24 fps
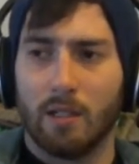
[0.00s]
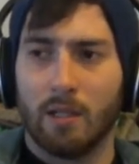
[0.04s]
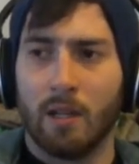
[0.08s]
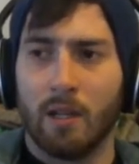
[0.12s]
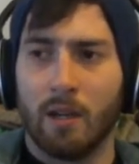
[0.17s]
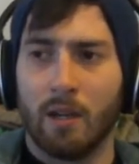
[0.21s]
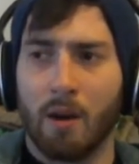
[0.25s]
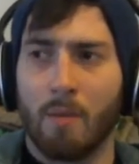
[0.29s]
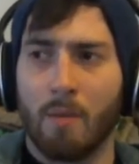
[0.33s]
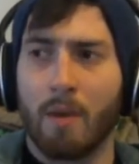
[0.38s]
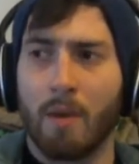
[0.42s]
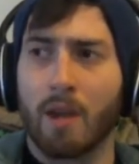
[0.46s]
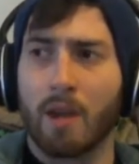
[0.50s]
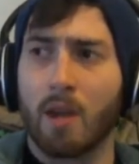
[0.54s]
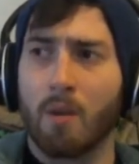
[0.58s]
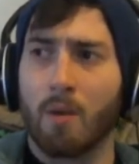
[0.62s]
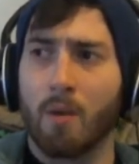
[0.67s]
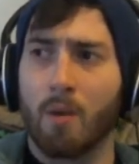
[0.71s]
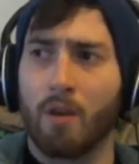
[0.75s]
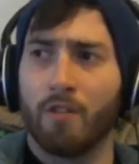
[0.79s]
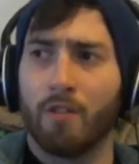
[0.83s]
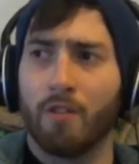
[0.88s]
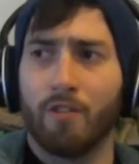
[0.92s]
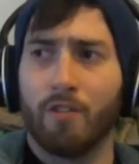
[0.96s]
I'm making
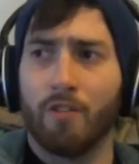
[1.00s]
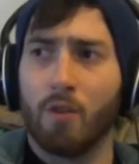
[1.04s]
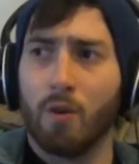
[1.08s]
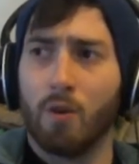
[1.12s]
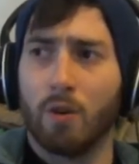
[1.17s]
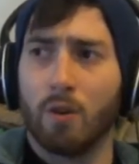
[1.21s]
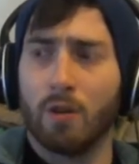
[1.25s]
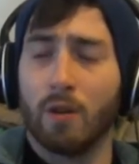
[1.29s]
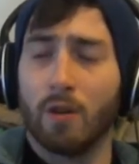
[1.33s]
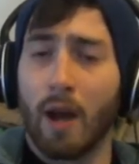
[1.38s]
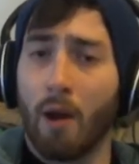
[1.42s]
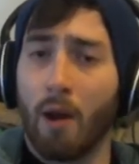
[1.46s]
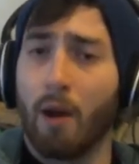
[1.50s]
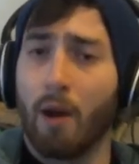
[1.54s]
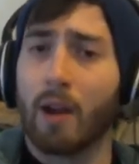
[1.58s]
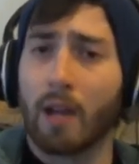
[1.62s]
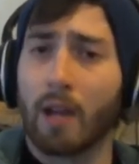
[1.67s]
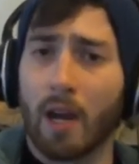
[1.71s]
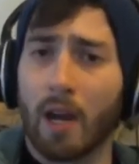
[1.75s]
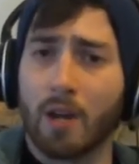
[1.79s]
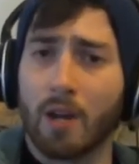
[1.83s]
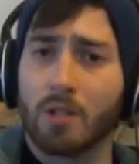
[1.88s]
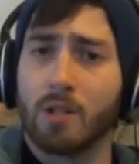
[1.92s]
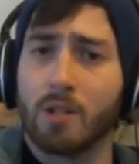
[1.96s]
one for Eric
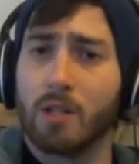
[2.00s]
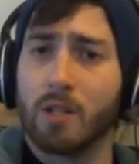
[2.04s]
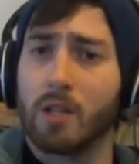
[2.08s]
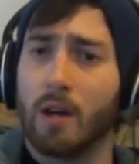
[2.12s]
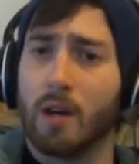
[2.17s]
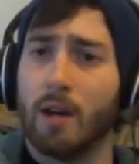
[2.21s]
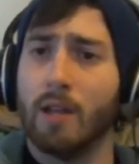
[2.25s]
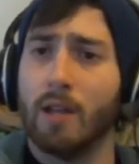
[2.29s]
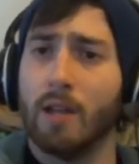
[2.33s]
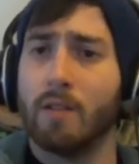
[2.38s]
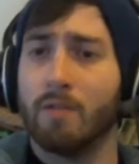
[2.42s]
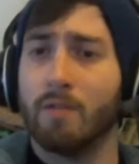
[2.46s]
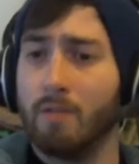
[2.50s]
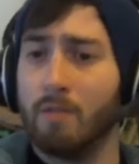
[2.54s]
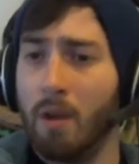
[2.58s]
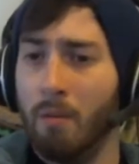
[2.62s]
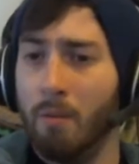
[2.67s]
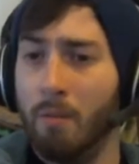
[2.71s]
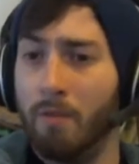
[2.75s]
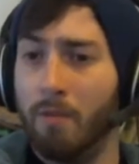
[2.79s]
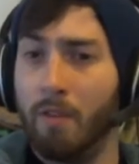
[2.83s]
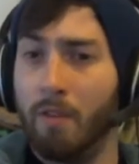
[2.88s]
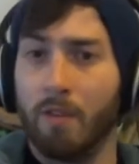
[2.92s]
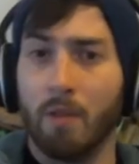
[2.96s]
Ashtonakai in,
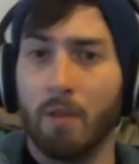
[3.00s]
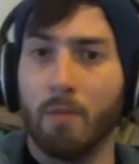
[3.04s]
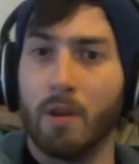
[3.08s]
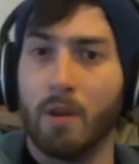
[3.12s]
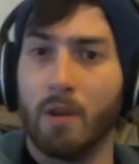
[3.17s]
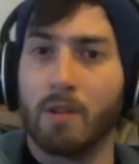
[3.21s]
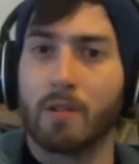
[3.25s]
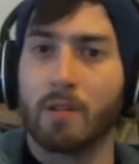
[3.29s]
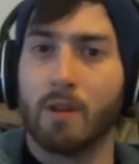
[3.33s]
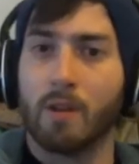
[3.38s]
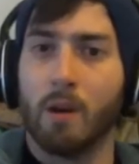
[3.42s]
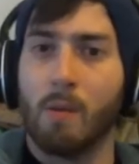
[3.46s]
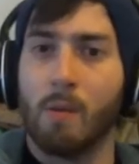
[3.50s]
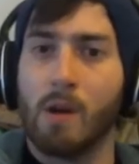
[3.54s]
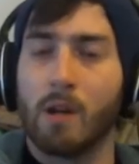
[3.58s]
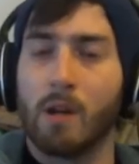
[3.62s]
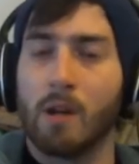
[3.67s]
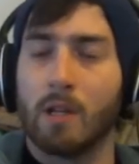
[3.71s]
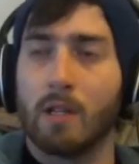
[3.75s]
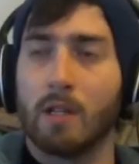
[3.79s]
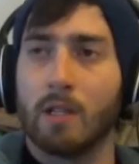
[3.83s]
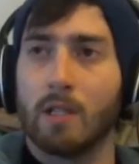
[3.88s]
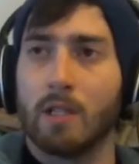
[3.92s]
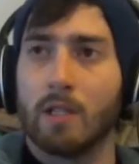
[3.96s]
in fifteen minutes time.
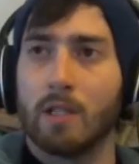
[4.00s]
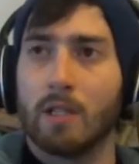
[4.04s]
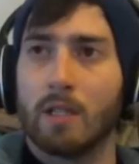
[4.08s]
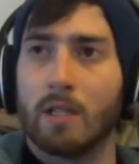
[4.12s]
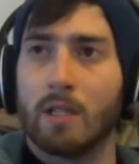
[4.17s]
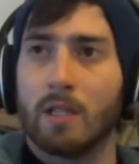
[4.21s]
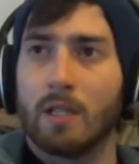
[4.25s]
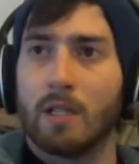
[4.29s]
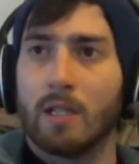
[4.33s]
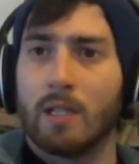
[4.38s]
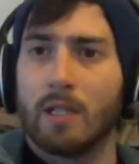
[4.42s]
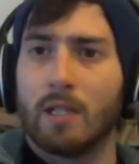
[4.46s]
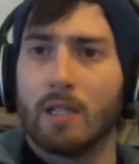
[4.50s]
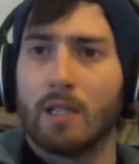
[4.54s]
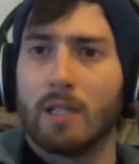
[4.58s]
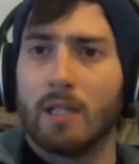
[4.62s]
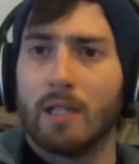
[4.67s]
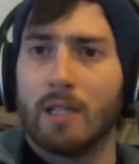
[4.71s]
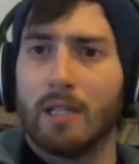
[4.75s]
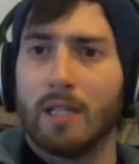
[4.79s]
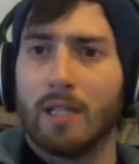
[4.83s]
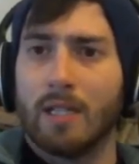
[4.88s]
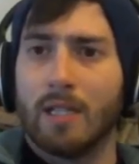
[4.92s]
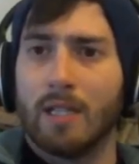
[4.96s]

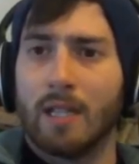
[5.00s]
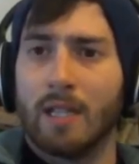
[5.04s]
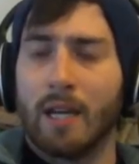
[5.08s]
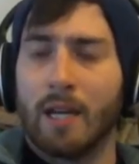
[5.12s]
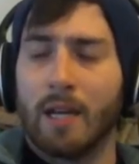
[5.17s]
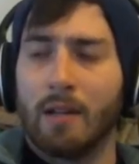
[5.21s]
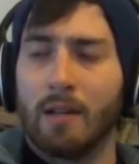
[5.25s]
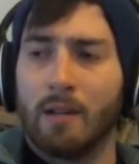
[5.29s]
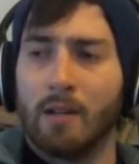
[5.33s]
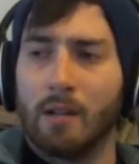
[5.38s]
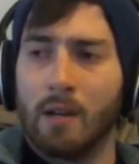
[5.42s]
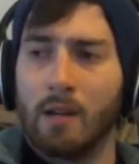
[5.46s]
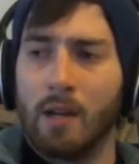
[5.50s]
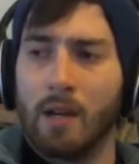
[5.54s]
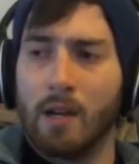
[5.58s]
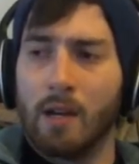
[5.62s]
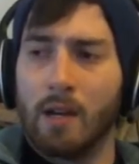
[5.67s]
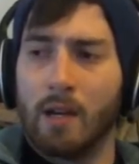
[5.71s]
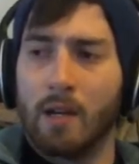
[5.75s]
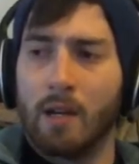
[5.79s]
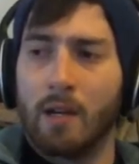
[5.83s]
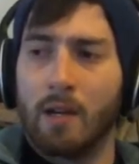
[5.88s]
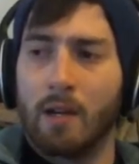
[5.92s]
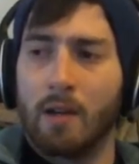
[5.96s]
And
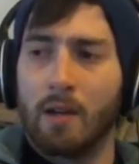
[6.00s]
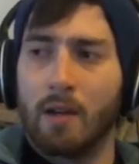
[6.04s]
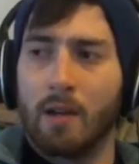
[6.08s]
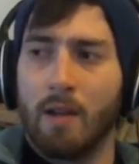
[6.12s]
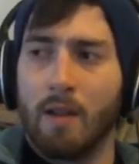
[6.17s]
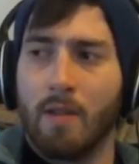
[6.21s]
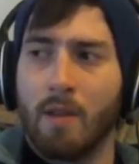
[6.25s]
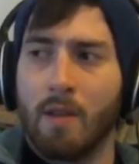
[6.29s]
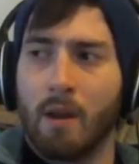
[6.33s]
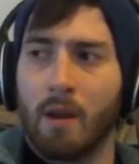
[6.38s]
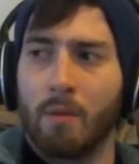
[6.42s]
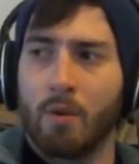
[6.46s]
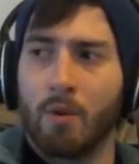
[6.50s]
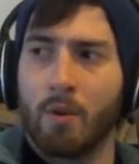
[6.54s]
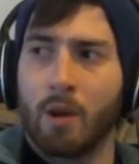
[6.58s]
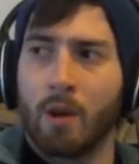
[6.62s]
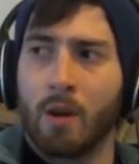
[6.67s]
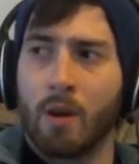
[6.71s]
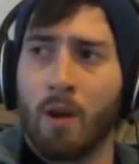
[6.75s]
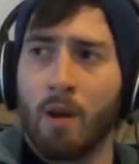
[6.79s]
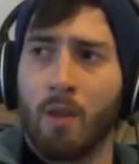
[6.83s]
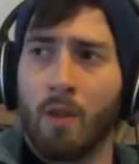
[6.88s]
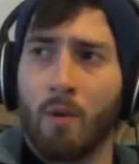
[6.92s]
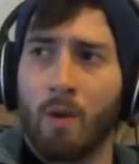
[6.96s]
uh, then I'm doing
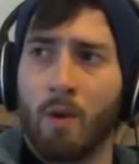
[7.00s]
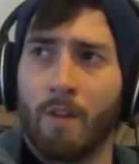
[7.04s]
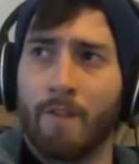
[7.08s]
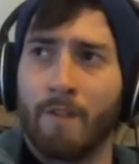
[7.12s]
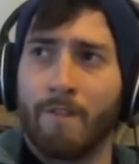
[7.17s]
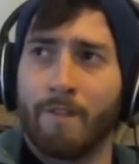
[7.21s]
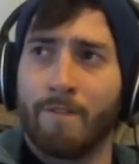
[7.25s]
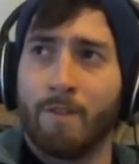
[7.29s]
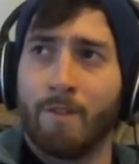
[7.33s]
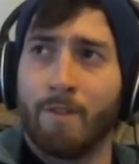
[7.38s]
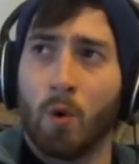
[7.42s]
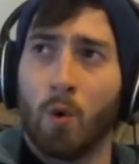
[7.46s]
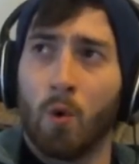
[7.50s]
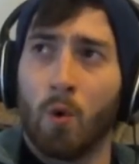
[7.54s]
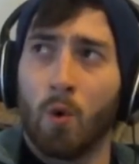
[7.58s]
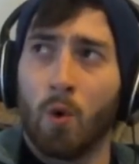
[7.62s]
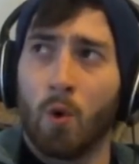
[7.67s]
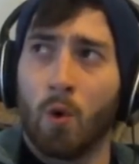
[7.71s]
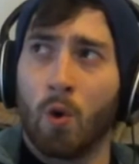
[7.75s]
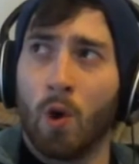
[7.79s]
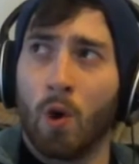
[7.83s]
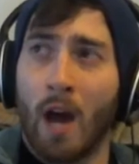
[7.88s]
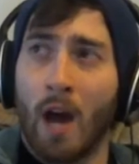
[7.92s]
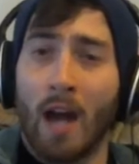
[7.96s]
another one
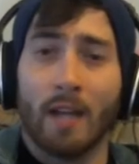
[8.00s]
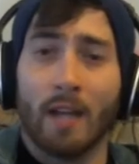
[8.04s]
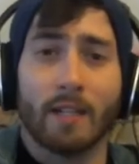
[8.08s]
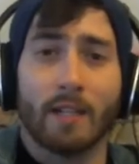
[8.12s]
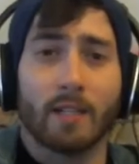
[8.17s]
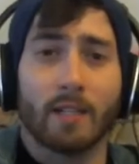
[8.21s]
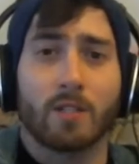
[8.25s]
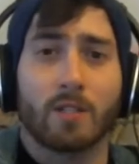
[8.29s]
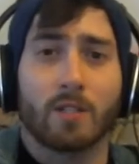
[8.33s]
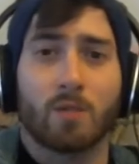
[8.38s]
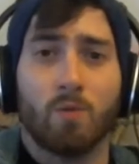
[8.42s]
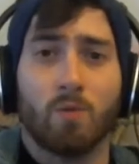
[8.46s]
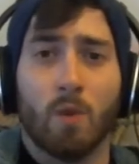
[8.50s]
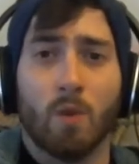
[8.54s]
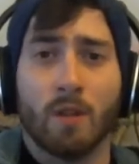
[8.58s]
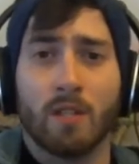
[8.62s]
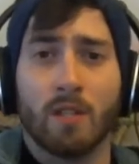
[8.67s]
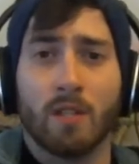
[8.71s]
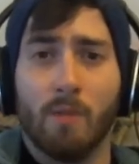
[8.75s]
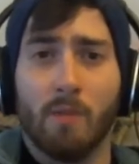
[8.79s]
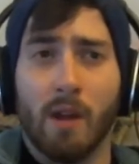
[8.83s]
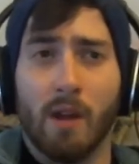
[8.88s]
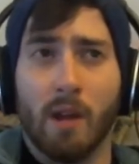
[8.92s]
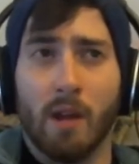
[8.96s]
for Alex,
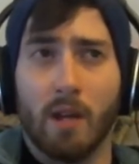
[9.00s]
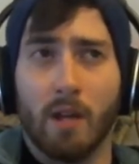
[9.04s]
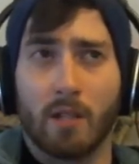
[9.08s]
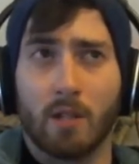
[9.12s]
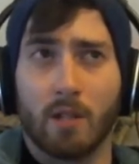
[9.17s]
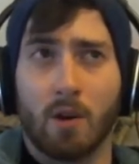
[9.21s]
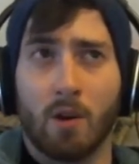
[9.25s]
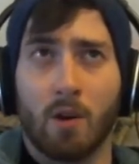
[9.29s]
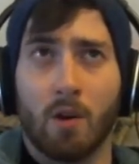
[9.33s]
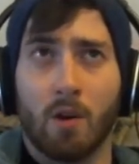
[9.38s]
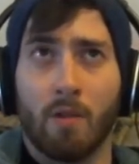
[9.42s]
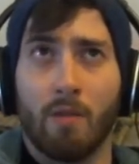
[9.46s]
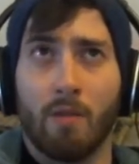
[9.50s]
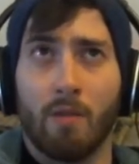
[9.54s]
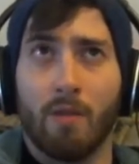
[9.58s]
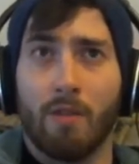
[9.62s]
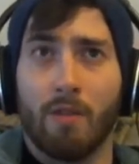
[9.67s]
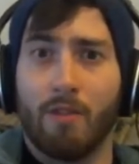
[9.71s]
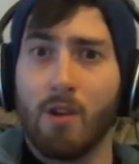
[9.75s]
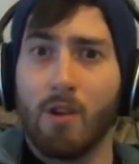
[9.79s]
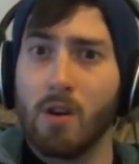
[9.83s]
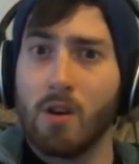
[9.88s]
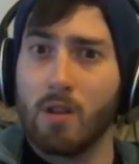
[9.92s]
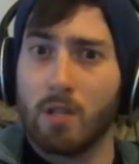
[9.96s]
Onesie Bainette, on
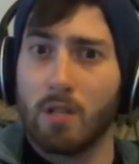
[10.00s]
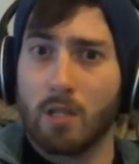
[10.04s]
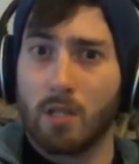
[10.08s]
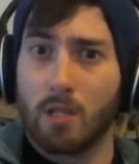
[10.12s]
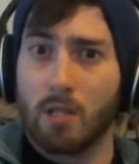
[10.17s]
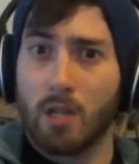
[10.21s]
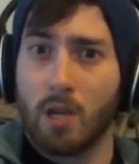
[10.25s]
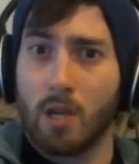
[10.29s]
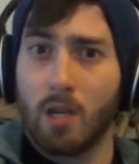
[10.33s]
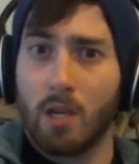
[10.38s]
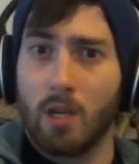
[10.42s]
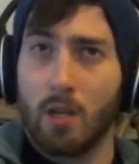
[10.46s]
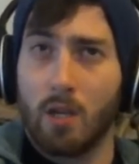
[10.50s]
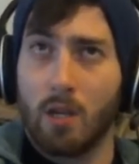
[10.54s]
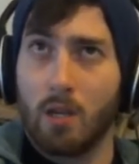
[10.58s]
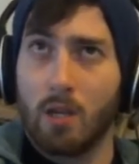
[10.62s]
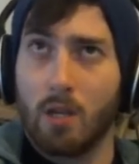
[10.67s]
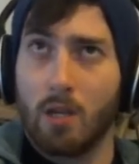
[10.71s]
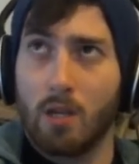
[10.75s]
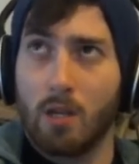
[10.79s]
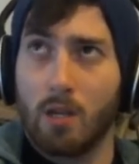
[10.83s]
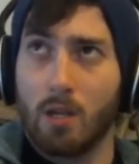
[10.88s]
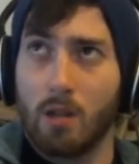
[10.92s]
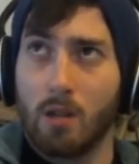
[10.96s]
Thursday.
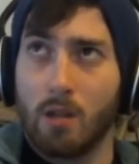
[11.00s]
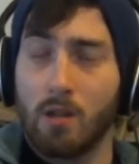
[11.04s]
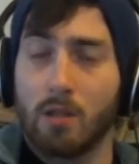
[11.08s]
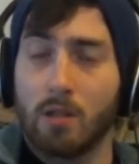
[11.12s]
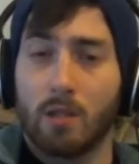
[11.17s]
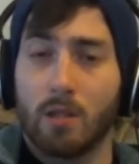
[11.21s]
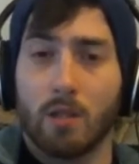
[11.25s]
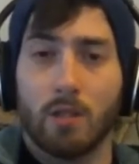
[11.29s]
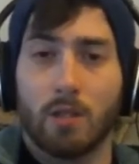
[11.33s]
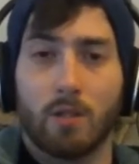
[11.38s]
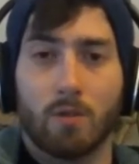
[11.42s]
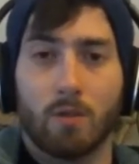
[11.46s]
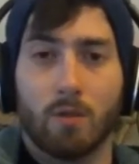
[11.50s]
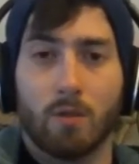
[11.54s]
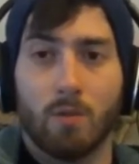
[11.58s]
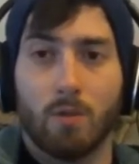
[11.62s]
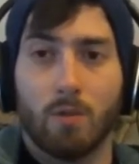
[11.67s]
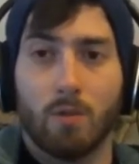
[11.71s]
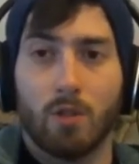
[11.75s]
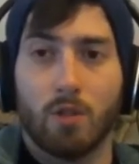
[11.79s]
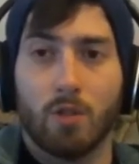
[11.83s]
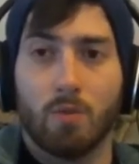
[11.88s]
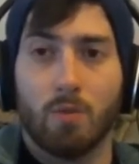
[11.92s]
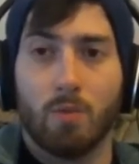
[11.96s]
Thursday's stream,
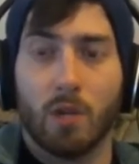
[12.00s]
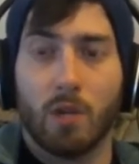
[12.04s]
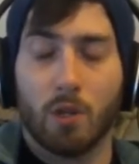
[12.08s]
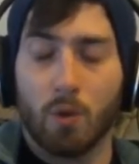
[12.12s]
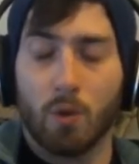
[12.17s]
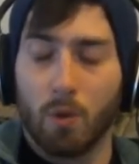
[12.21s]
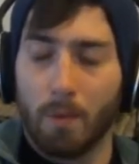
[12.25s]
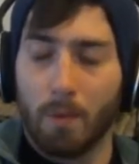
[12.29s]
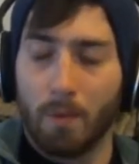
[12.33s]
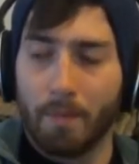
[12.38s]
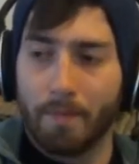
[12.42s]
which should be cool.